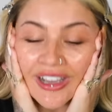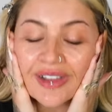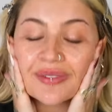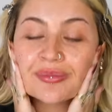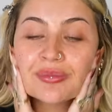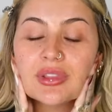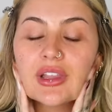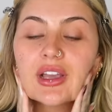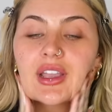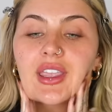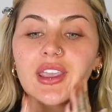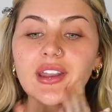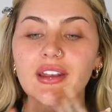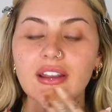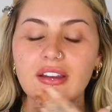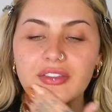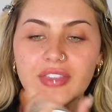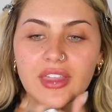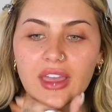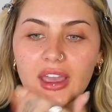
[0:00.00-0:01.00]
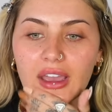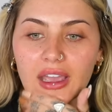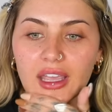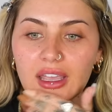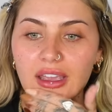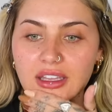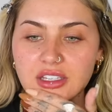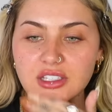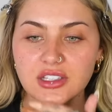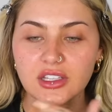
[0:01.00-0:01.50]
I'm lucky enough that I
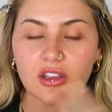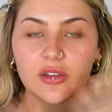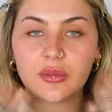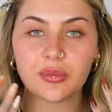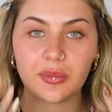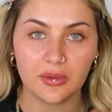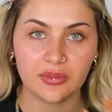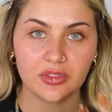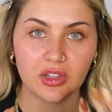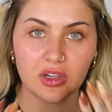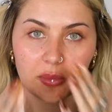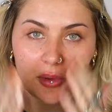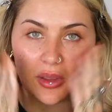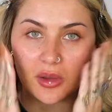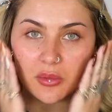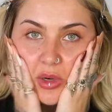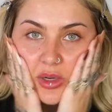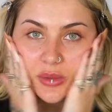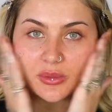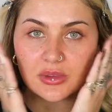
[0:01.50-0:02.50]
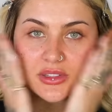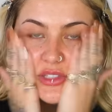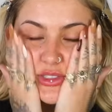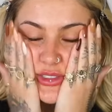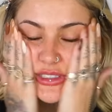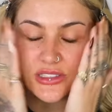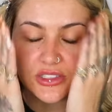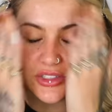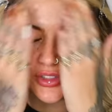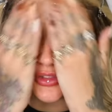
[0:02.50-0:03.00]
actually, I've, I've done a bit of work with
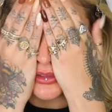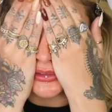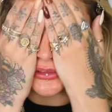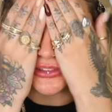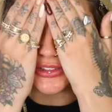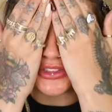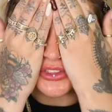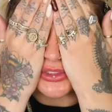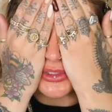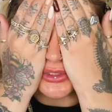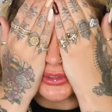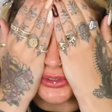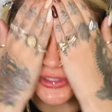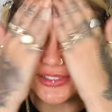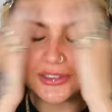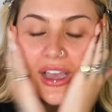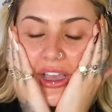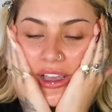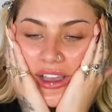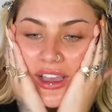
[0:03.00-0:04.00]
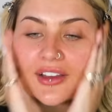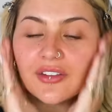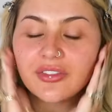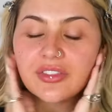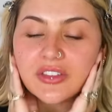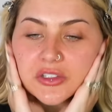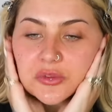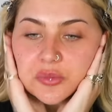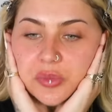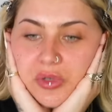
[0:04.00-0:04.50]
SkinCeuticals, so I have
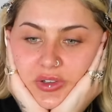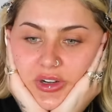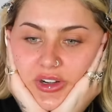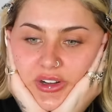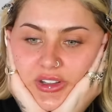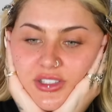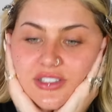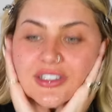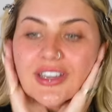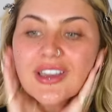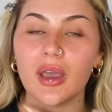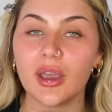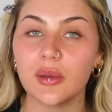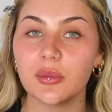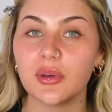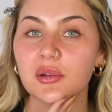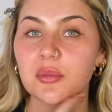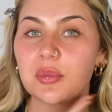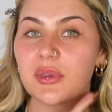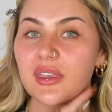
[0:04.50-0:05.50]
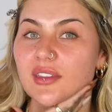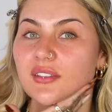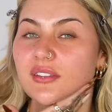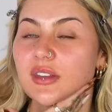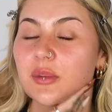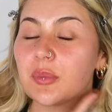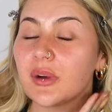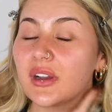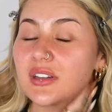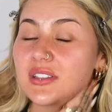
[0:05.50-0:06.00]
these products, but I will be
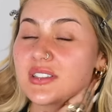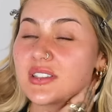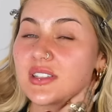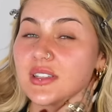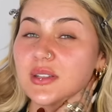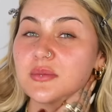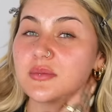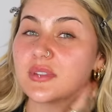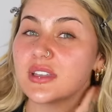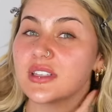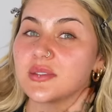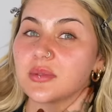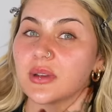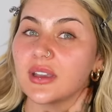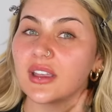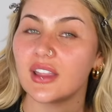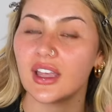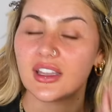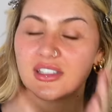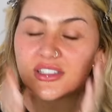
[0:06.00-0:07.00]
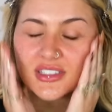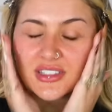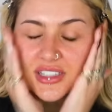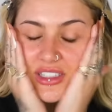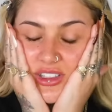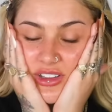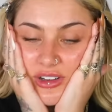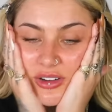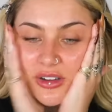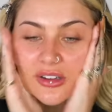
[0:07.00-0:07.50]
repurchasing them as well. I just
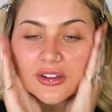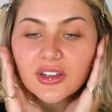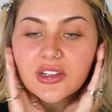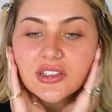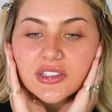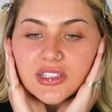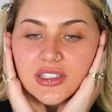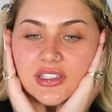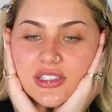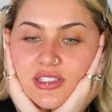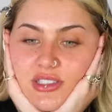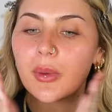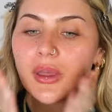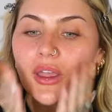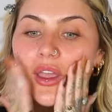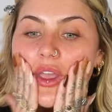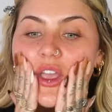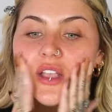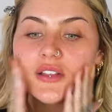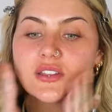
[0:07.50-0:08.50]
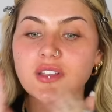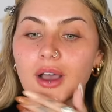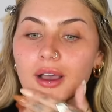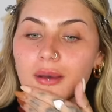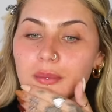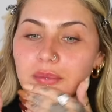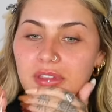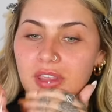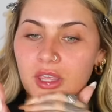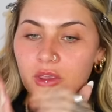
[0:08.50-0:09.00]
think they're gorgeous. But it's
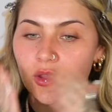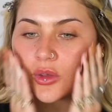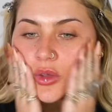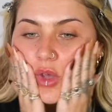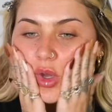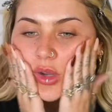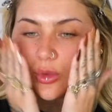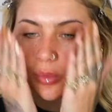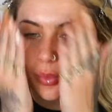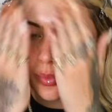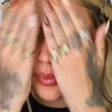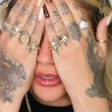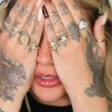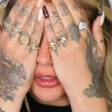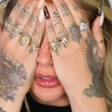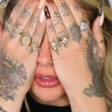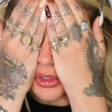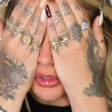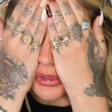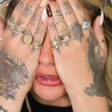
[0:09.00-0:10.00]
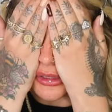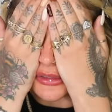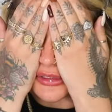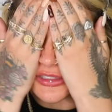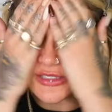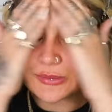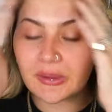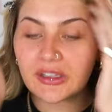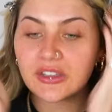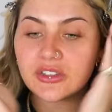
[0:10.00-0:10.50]
up to you and where you like to
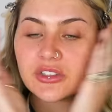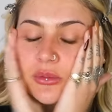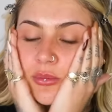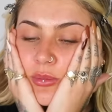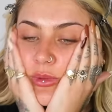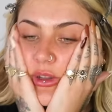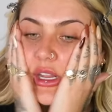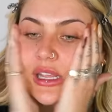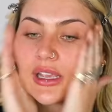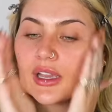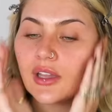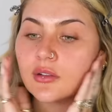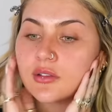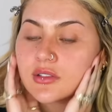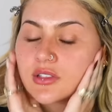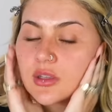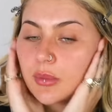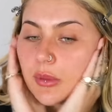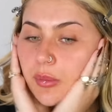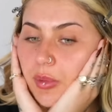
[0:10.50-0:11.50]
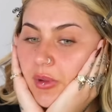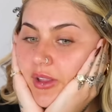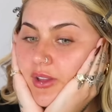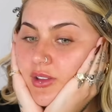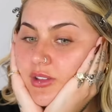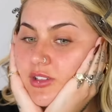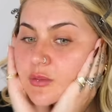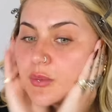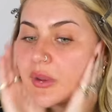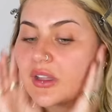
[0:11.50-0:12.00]
spend your money. I know some people like
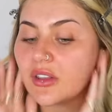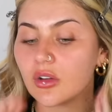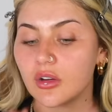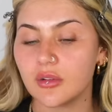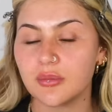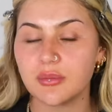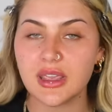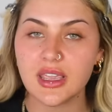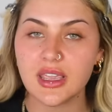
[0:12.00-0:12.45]
to spend it on